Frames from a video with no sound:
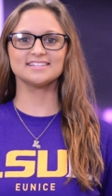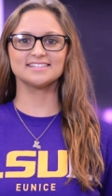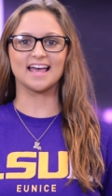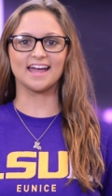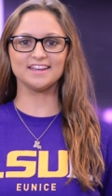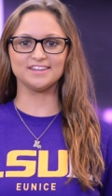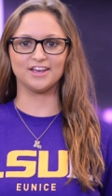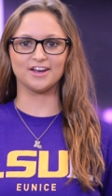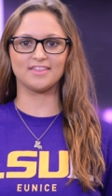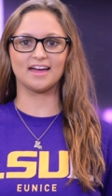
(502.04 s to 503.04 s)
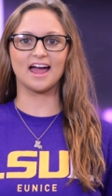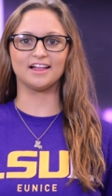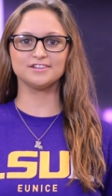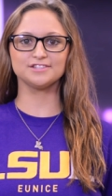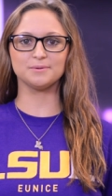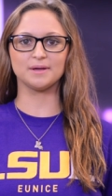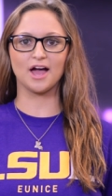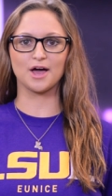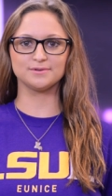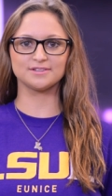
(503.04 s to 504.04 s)
the second year that LSUE
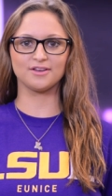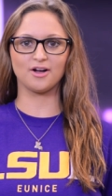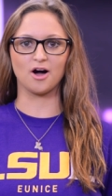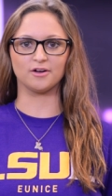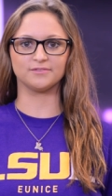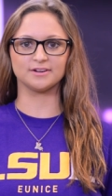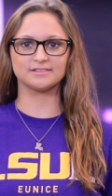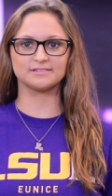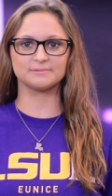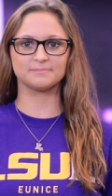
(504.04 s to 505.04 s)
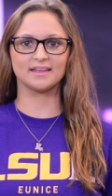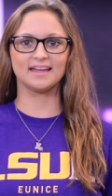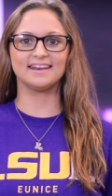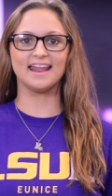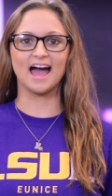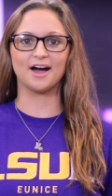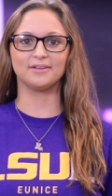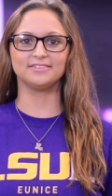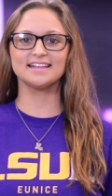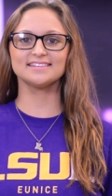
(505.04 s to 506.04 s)
hosted the conference. Now,
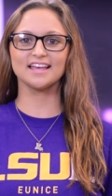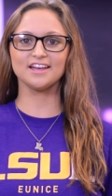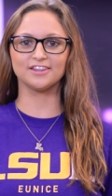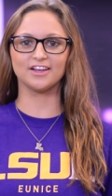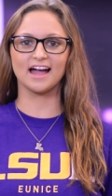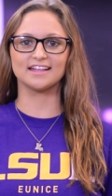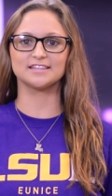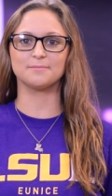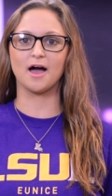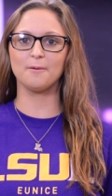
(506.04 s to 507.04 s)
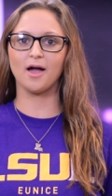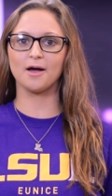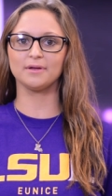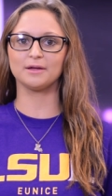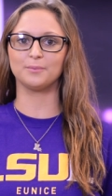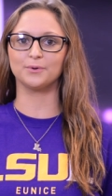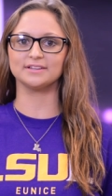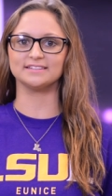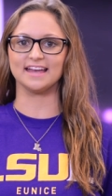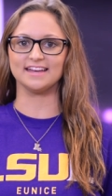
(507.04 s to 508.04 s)
let's take a look at some upcoming
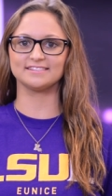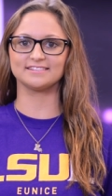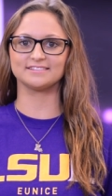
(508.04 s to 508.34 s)
important dates.